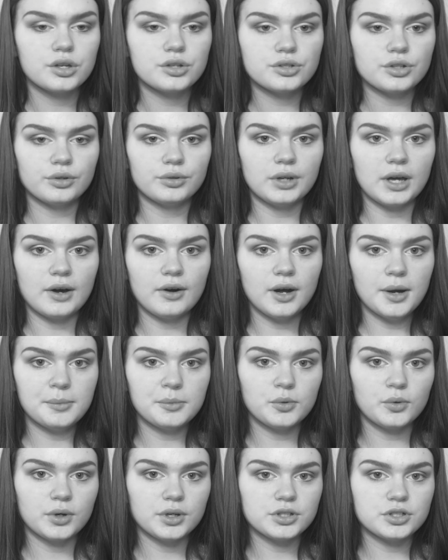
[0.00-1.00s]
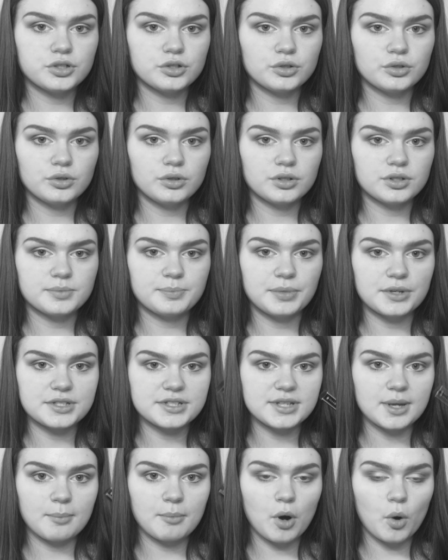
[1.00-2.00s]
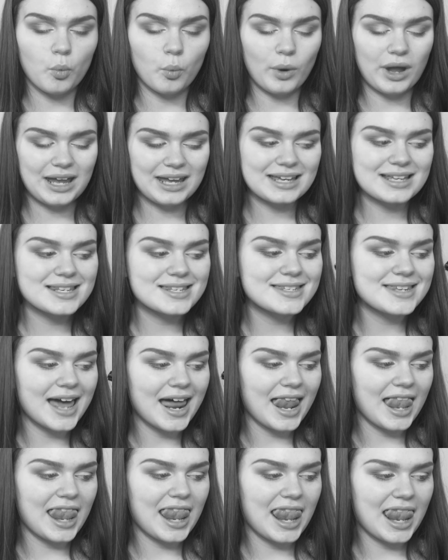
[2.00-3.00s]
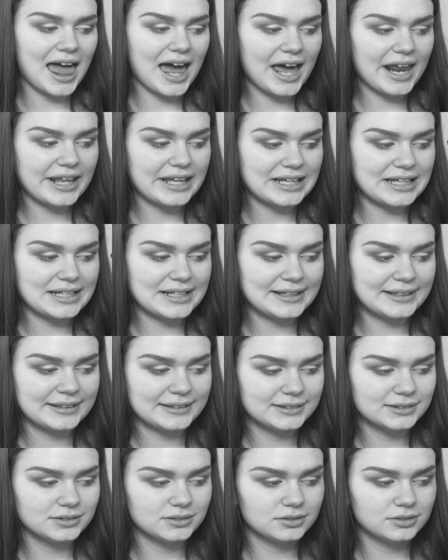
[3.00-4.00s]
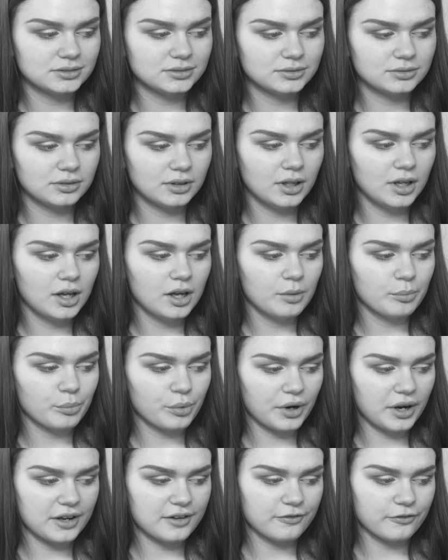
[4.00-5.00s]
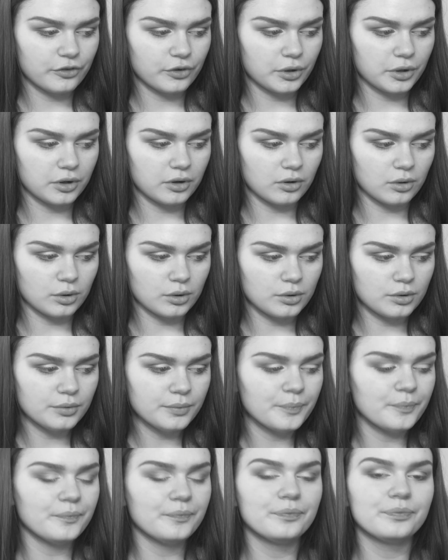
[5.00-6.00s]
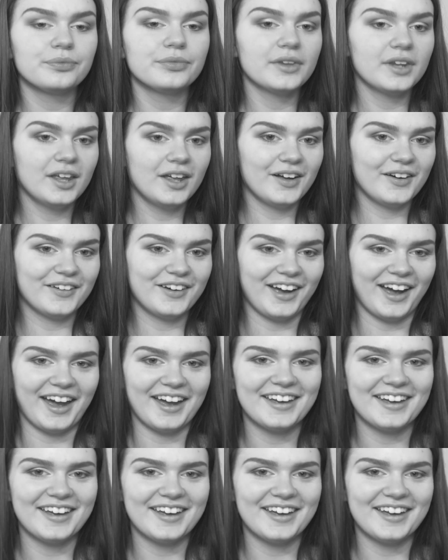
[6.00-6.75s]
So now I'm going to put some winged liner. Pray for a girl. Okay.